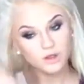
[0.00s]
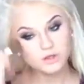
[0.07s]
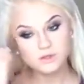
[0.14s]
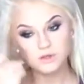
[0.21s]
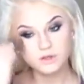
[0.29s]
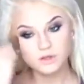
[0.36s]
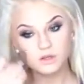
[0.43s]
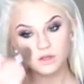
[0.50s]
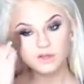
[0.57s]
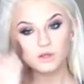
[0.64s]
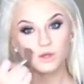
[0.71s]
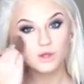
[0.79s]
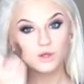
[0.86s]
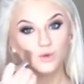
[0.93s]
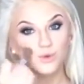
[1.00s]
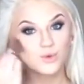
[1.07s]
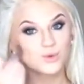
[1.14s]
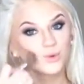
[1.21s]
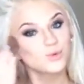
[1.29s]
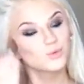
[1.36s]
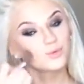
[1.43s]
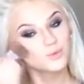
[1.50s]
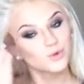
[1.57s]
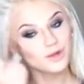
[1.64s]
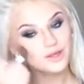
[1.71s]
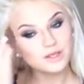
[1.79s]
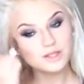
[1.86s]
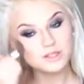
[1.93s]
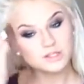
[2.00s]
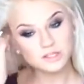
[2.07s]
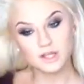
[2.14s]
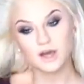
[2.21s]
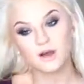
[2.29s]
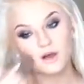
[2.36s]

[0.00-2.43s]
it right into that